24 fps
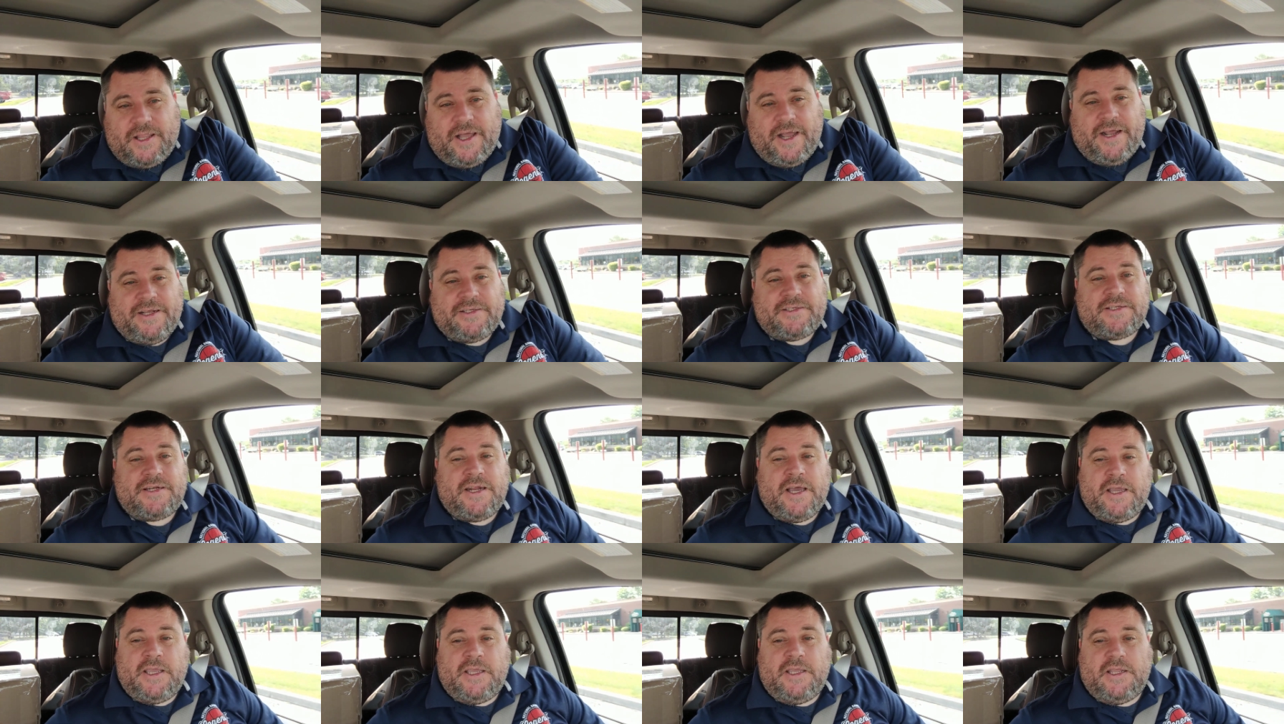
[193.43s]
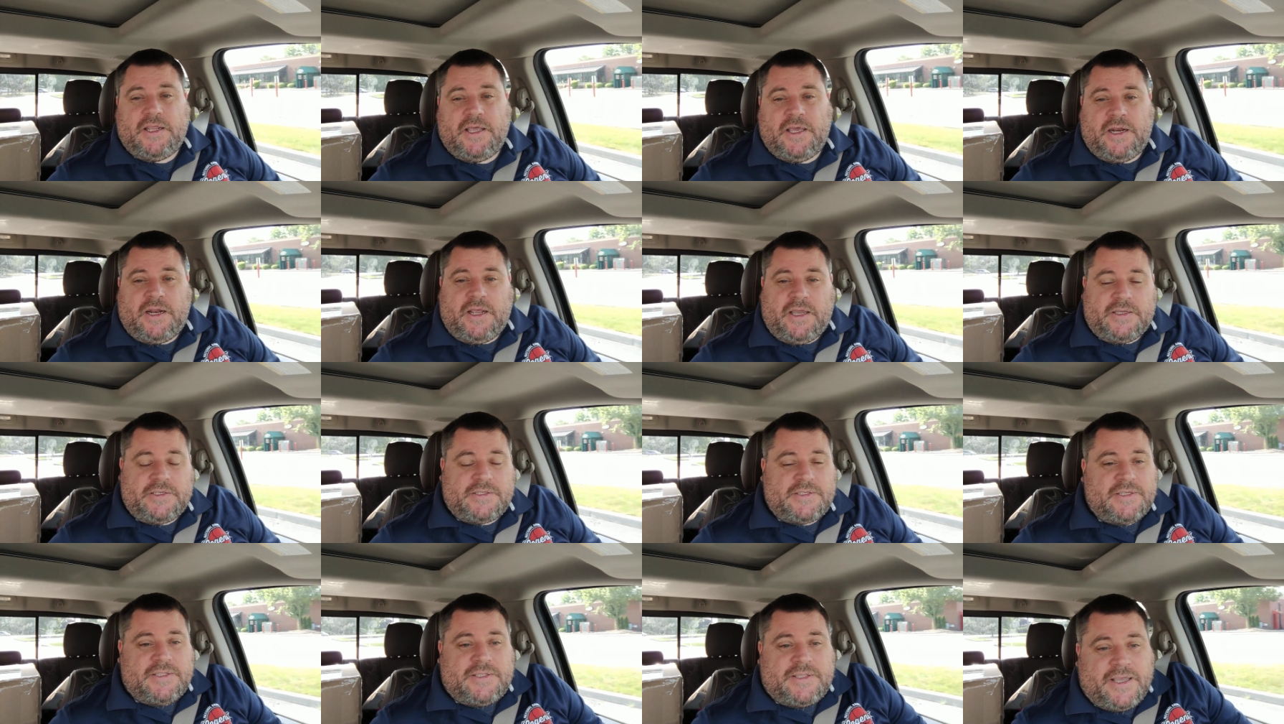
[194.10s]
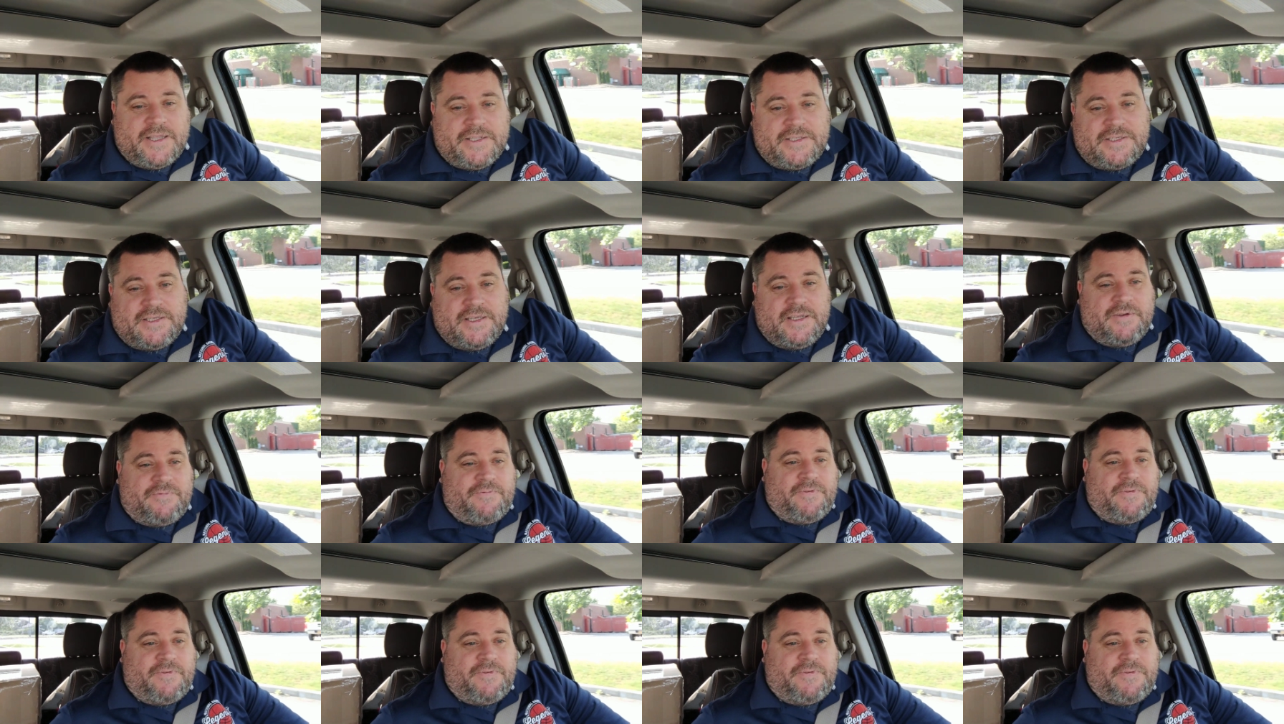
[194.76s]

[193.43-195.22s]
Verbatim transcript: last night, and I said, "That's it.